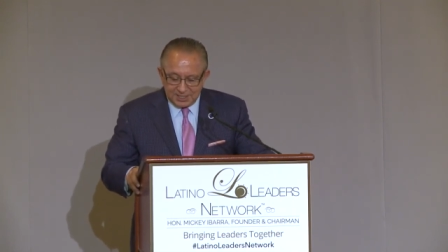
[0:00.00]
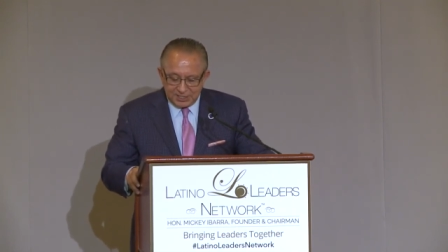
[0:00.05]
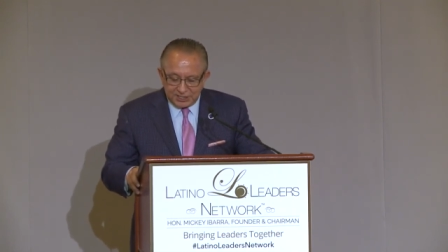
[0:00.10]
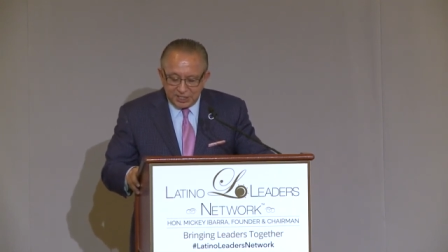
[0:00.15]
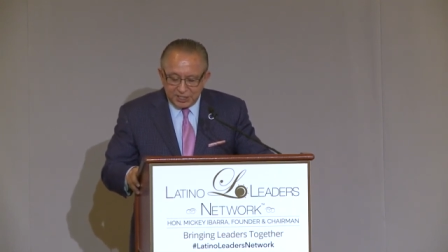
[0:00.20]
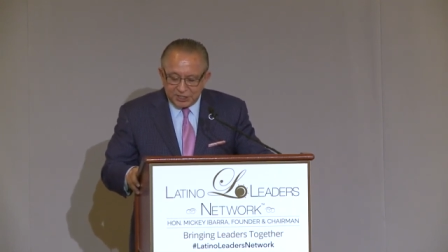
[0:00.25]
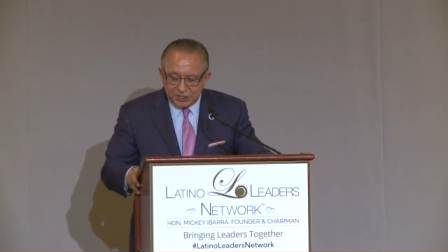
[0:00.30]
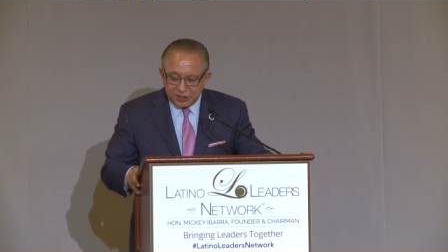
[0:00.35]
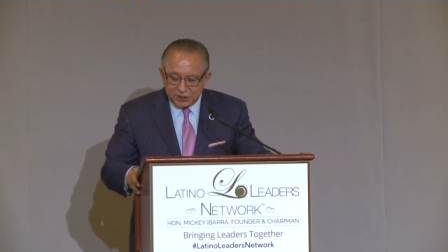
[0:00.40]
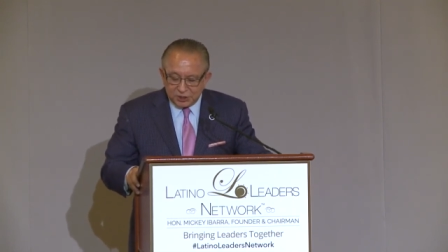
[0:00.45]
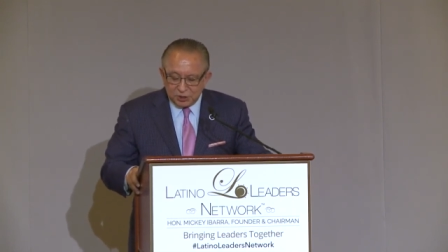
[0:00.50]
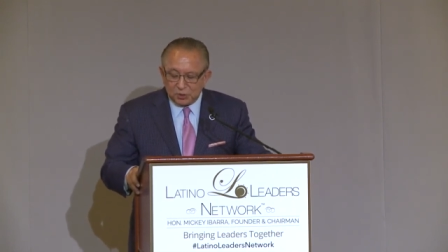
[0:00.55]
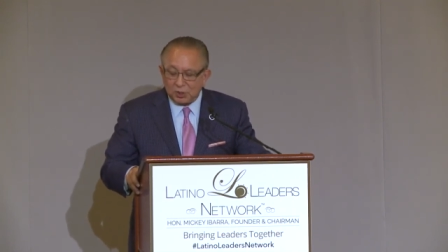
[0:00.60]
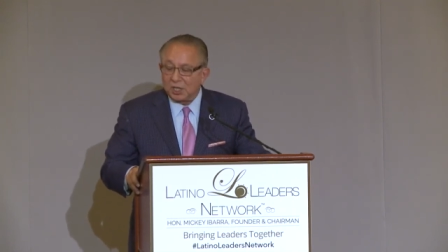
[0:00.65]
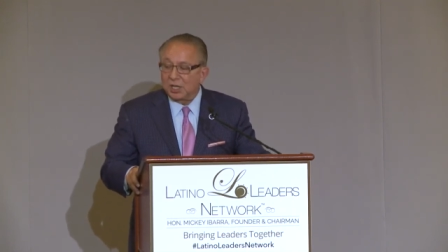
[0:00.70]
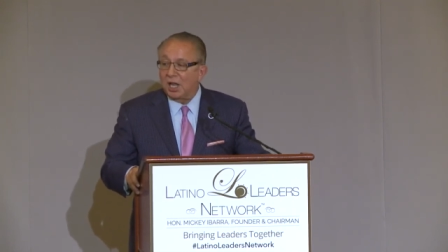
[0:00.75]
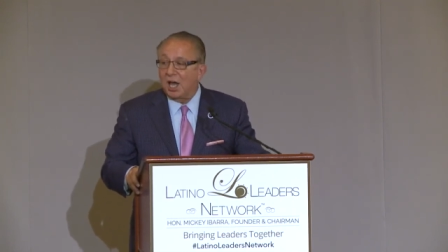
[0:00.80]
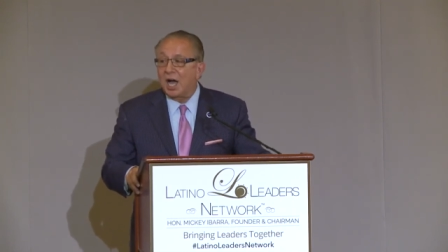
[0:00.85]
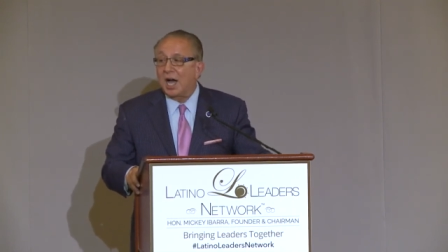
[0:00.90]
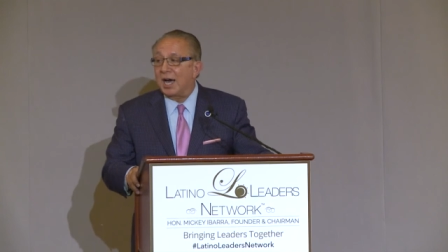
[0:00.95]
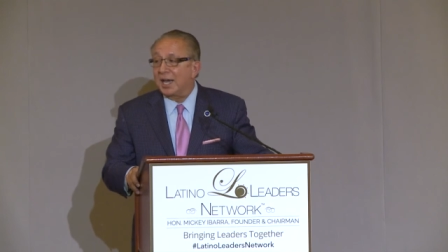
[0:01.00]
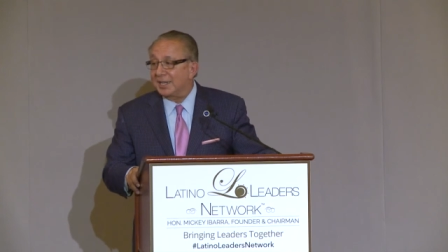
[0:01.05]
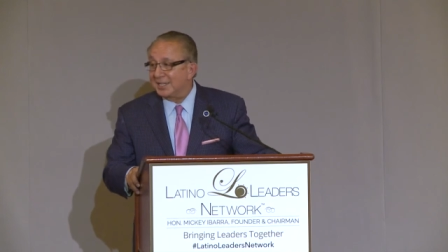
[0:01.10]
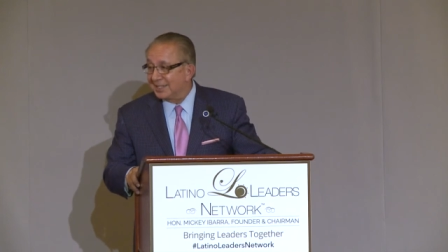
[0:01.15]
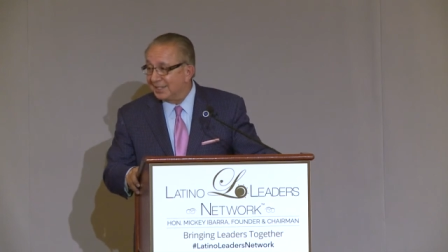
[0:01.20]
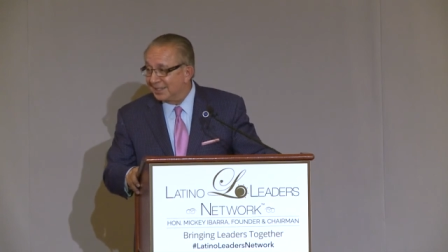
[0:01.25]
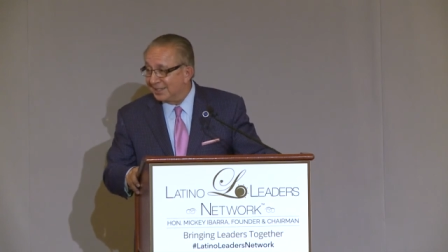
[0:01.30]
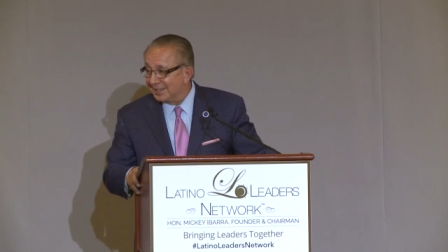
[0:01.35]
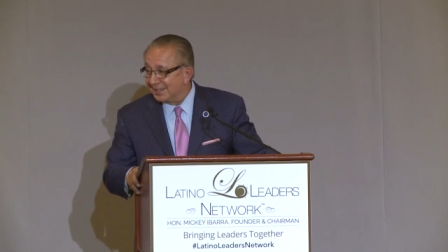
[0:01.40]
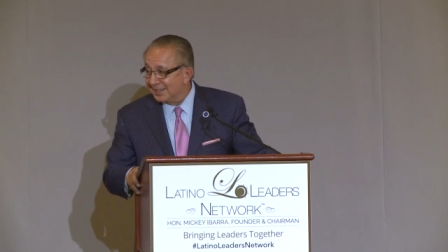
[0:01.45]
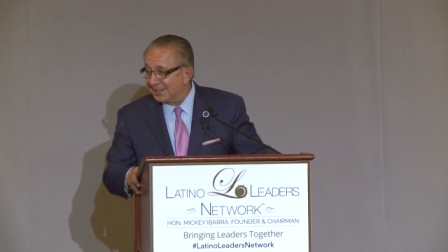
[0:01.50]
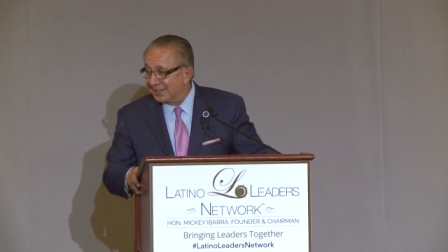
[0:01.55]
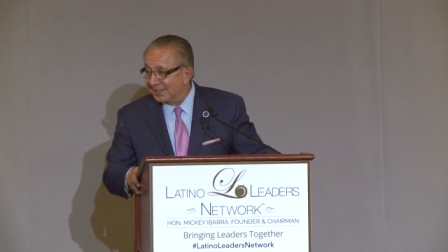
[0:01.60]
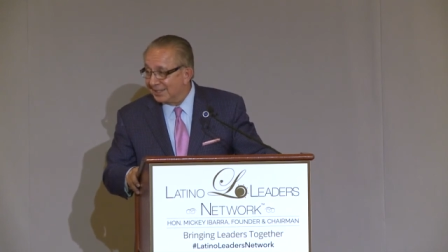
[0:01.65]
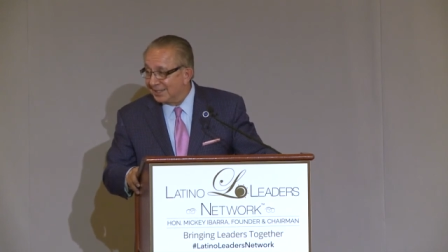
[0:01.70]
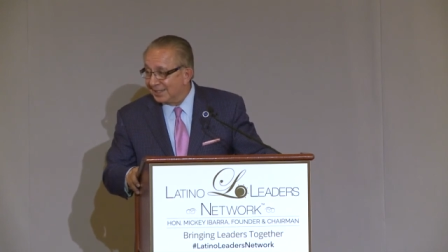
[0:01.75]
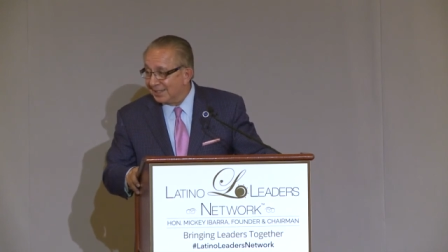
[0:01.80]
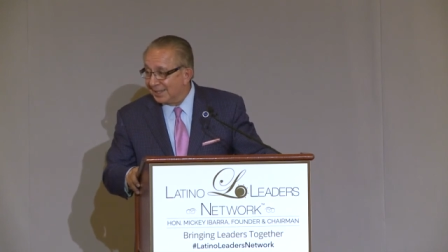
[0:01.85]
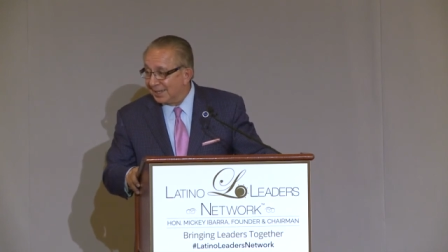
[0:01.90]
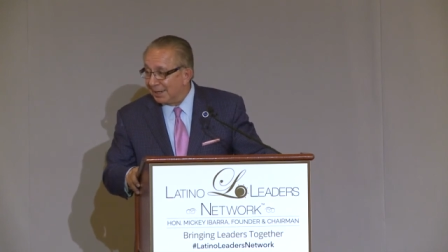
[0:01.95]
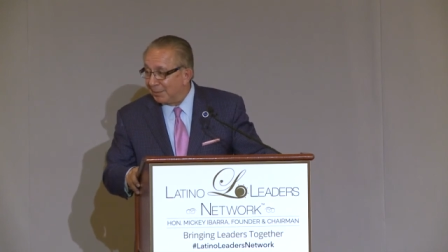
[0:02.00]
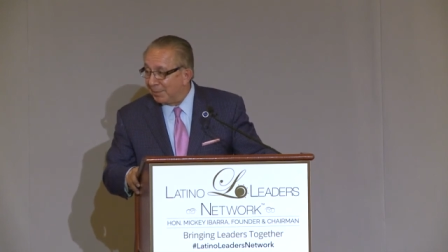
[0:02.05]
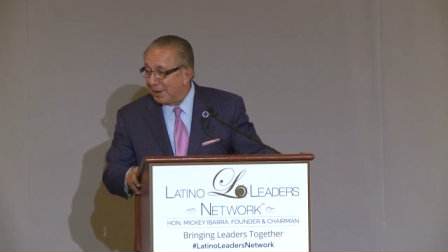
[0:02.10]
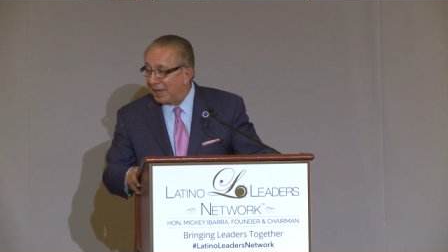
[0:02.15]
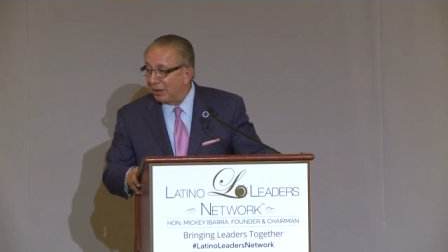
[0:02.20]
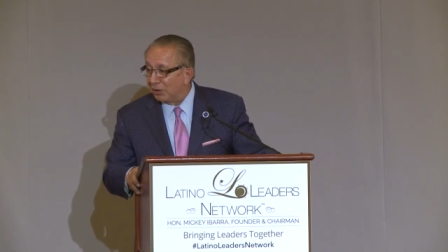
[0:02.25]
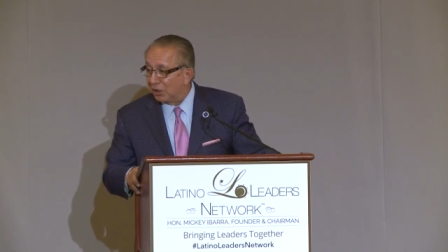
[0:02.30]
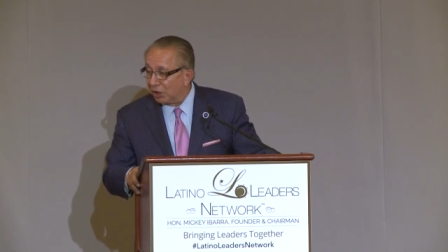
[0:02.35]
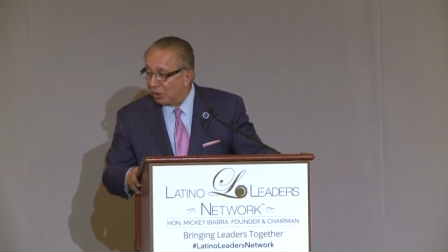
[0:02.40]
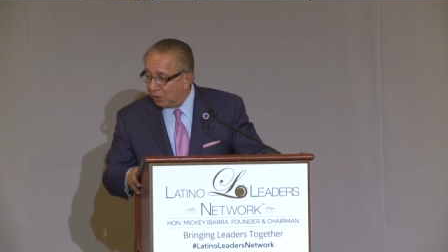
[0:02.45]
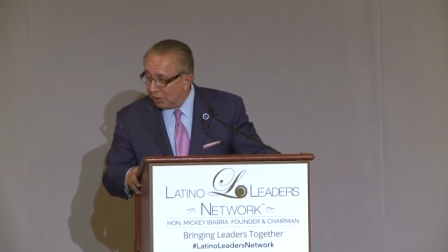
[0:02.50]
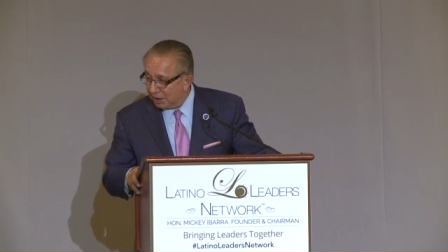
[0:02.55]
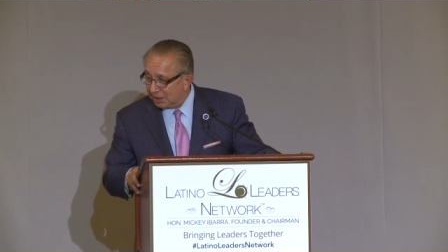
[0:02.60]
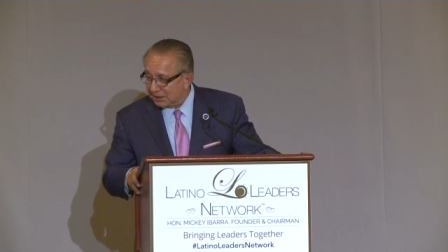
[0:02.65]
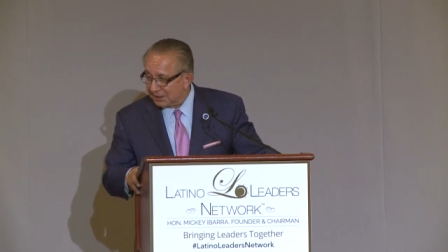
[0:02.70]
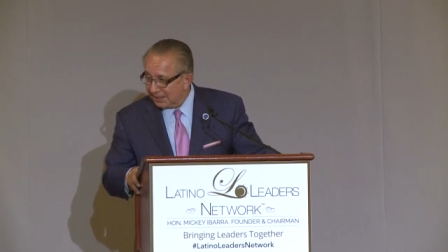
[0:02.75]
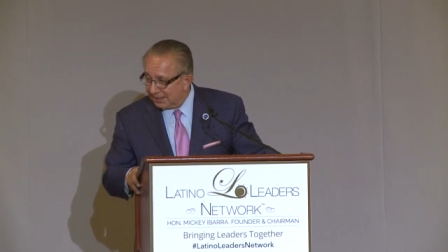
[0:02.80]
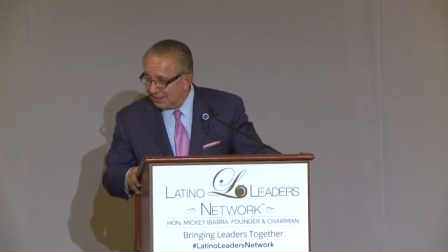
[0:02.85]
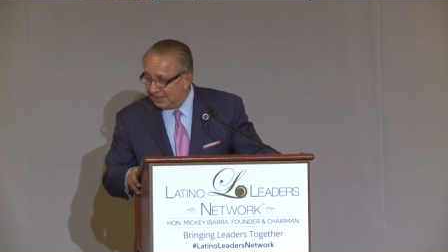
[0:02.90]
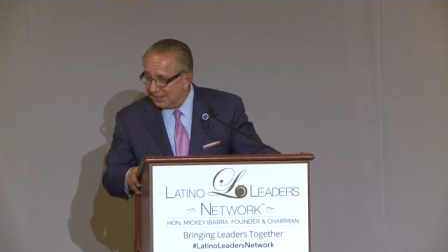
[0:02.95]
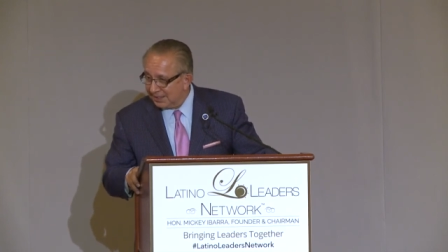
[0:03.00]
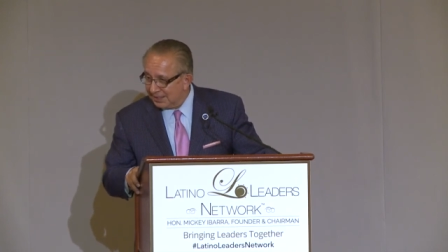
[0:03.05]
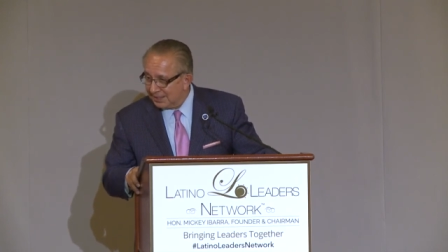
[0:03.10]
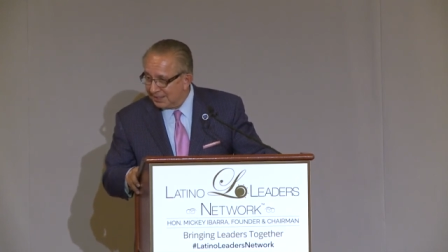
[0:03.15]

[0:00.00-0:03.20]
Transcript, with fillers: teaches you a lot about loyalty.